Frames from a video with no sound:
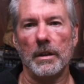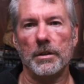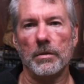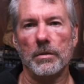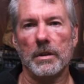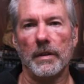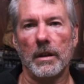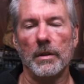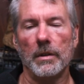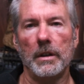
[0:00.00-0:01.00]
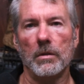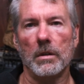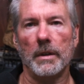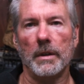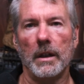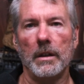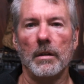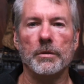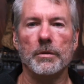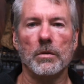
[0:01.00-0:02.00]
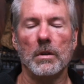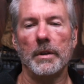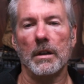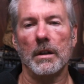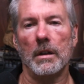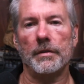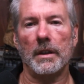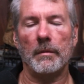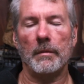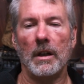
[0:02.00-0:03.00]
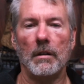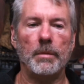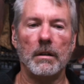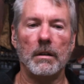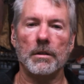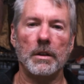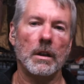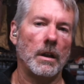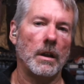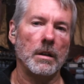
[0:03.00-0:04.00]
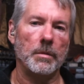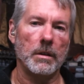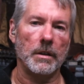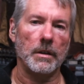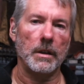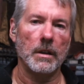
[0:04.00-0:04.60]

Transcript: issuance of equity or by absorbing an off-balance sheet liability